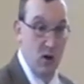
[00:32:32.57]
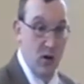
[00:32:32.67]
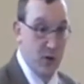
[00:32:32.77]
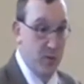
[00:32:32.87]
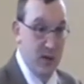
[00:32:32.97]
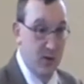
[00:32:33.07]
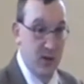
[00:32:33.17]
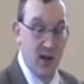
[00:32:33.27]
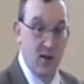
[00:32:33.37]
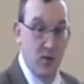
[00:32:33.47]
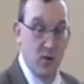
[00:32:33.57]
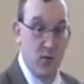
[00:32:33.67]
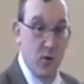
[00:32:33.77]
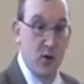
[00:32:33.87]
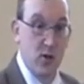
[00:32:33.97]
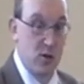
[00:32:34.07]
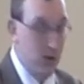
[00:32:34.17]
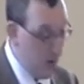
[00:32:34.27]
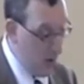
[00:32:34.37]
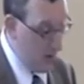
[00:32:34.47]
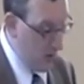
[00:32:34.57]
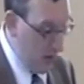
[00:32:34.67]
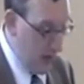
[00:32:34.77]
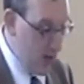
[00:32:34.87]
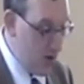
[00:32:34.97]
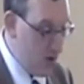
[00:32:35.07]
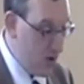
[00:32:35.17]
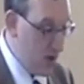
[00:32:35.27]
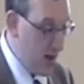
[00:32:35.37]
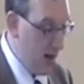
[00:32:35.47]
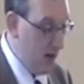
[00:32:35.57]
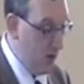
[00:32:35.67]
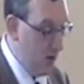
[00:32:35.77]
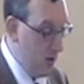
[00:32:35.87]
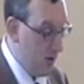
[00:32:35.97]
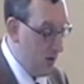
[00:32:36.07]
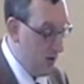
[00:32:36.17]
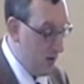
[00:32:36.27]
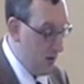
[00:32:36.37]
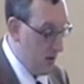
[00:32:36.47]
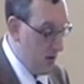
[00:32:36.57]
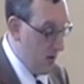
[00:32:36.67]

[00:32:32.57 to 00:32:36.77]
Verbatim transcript: other people can't do it for you, angels can't do it.